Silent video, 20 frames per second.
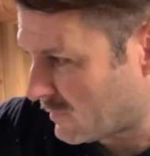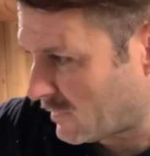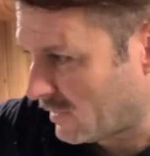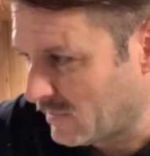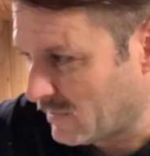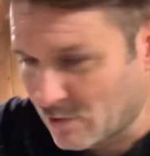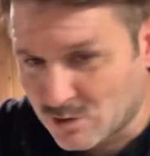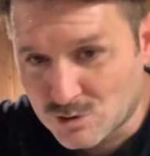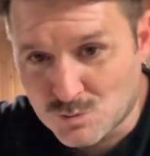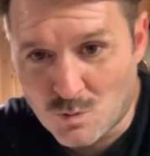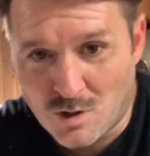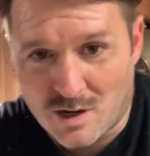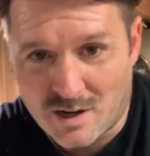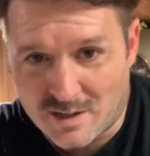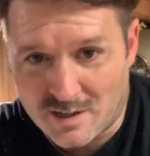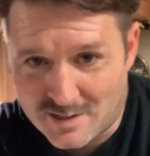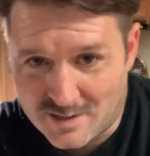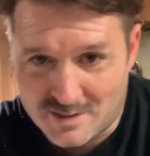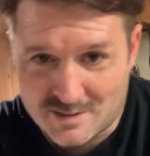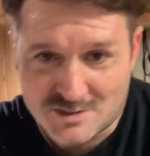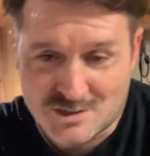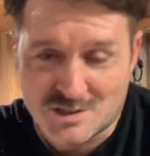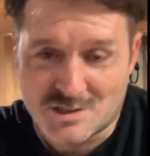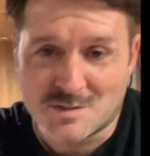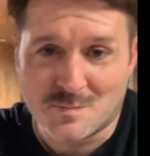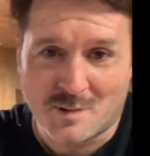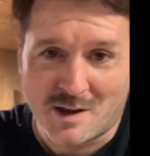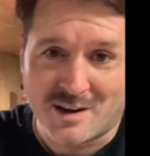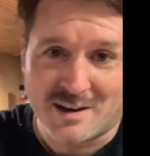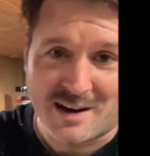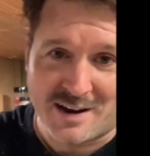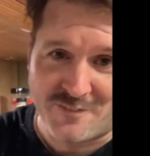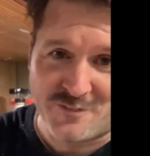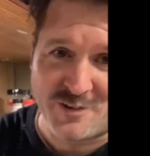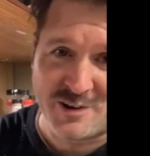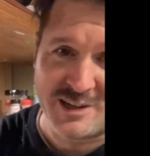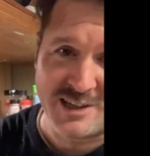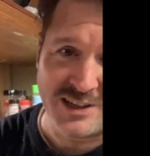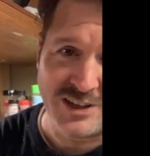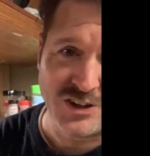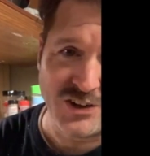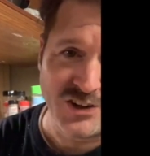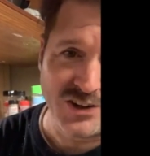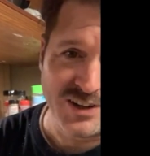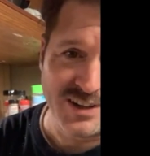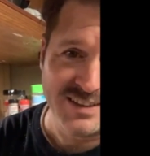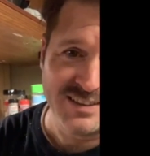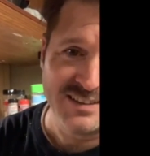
Here's one I get just about every year.